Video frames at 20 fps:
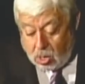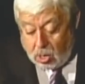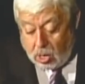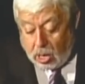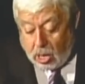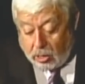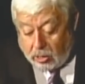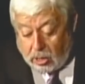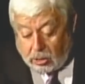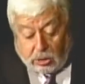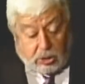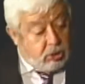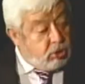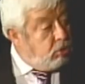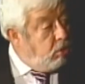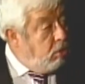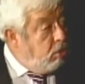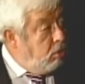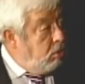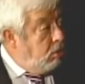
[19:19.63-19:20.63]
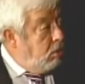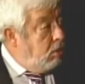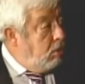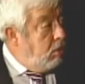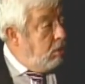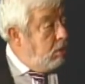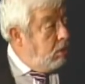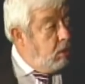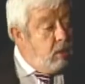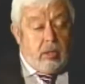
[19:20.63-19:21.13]
And this is true
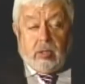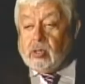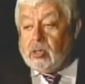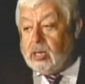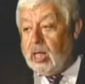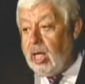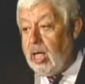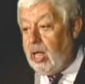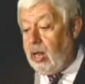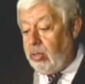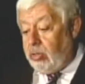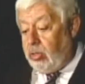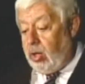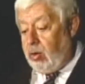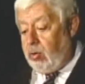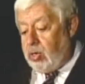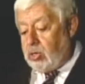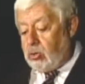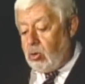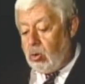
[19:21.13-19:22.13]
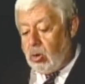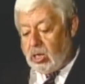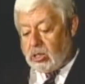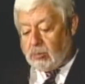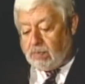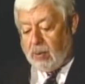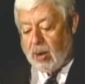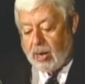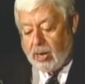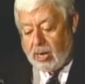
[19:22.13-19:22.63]
there, there is no
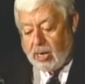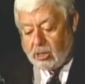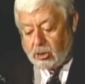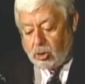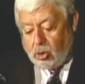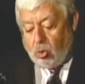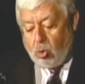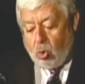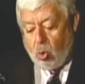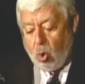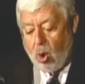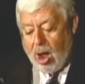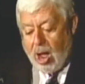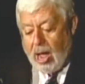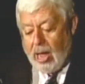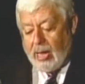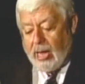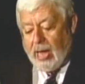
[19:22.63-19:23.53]
explanation why